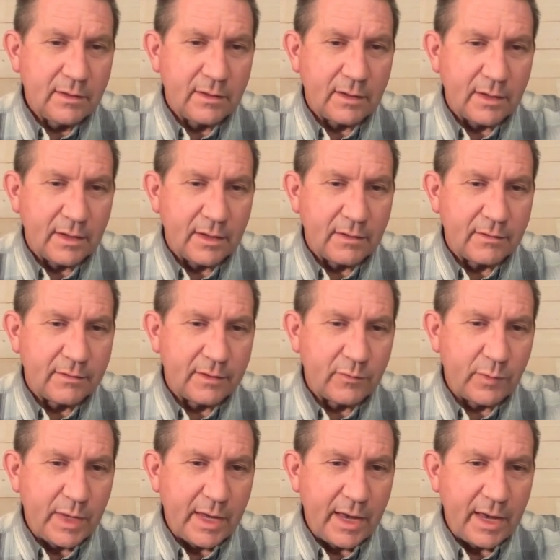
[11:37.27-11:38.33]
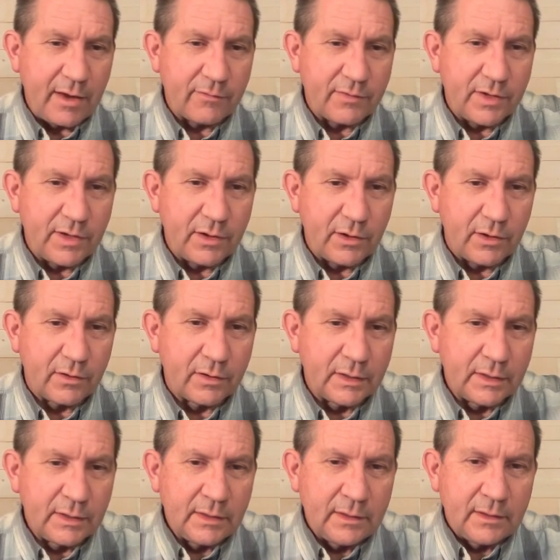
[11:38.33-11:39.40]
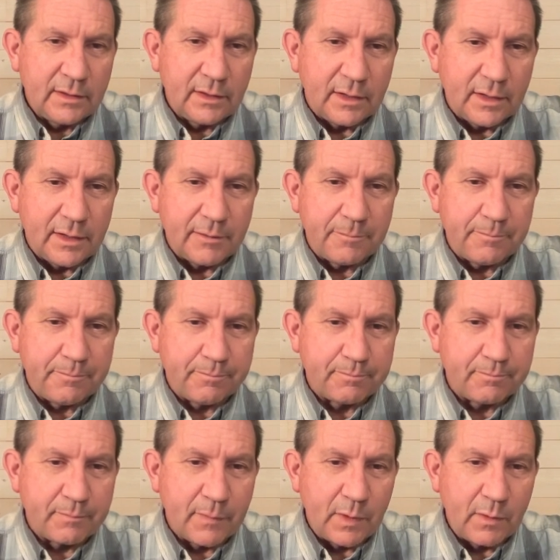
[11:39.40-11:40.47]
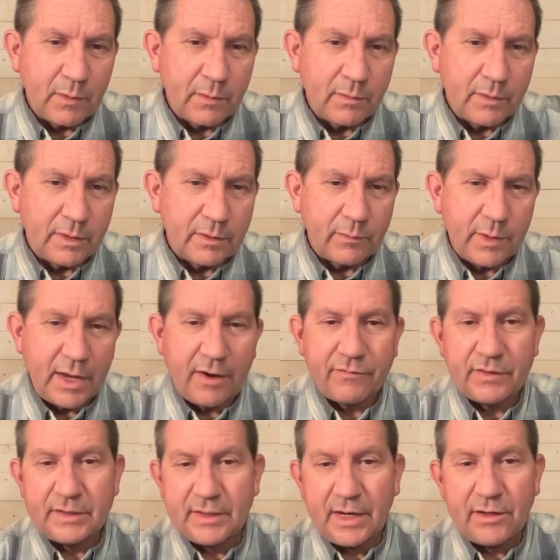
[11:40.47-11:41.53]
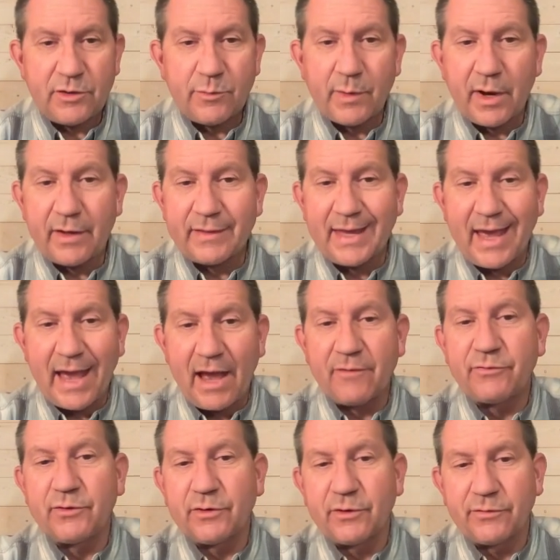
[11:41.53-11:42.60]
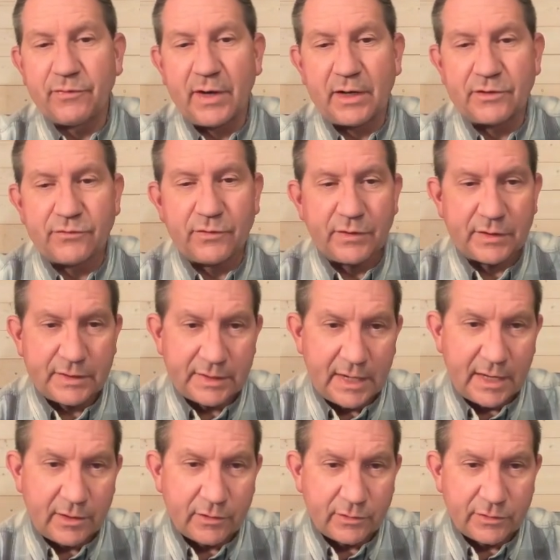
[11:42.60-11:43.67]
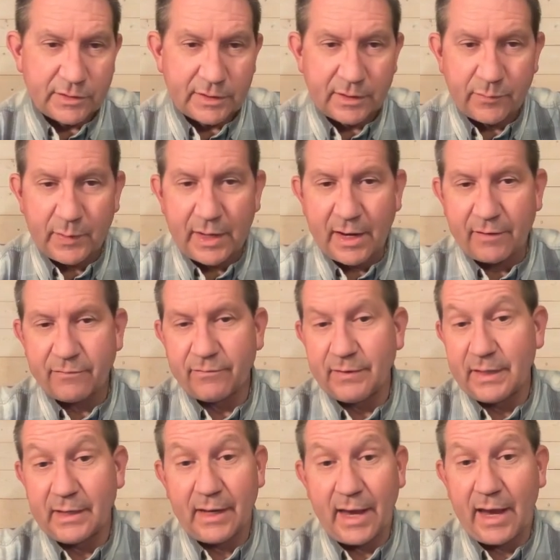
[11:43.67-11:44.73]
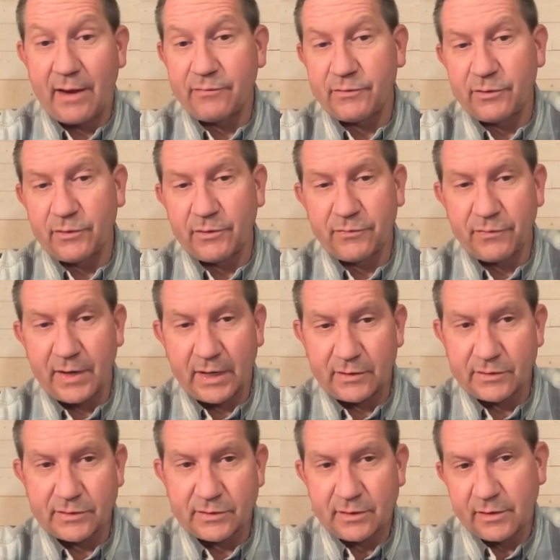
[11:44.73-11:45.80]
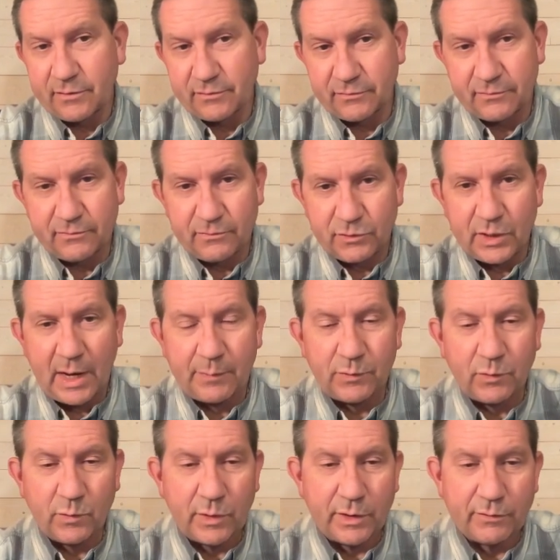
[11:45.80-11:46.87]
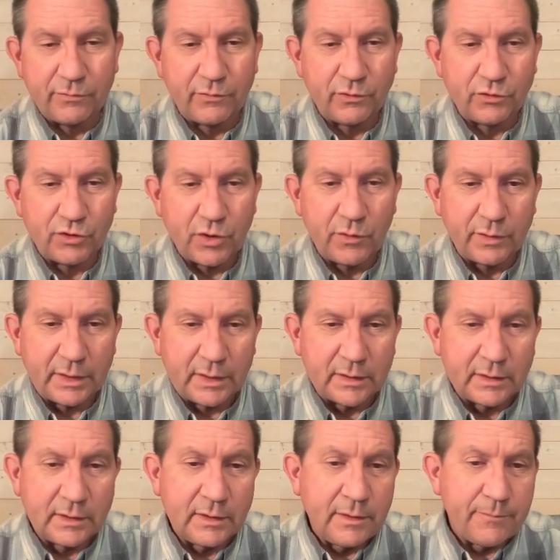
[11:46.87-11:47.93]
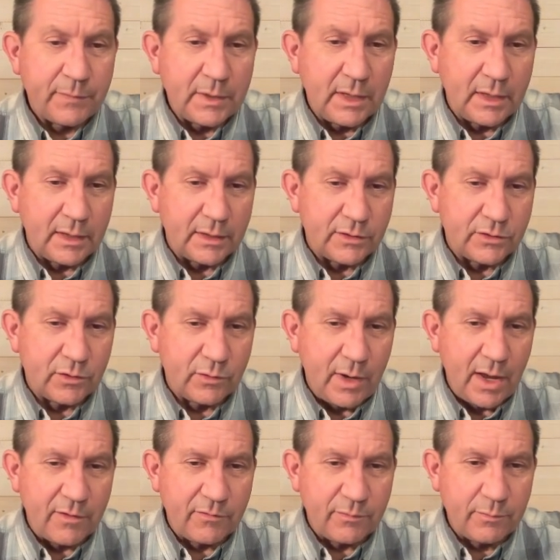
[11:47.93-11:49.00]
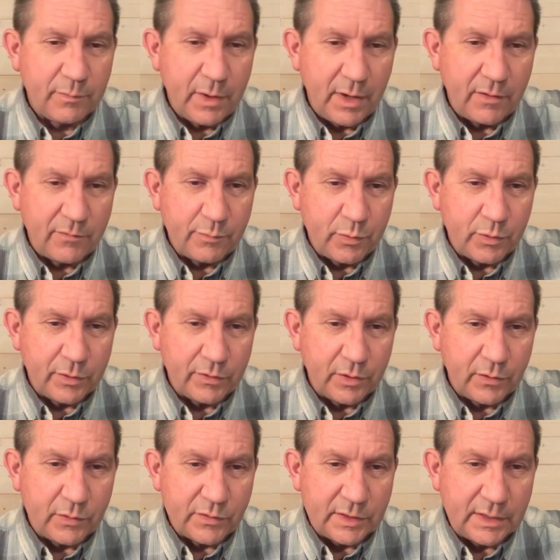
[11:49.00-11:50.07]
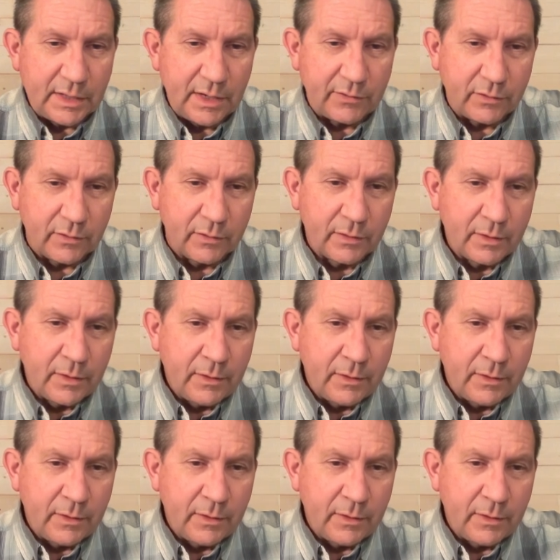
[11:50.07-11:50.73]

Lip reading: than we have here. We have the denouement, the after effects for the sailors, and then we have the after effects of chapter 1 for Jonah. So I've put those together.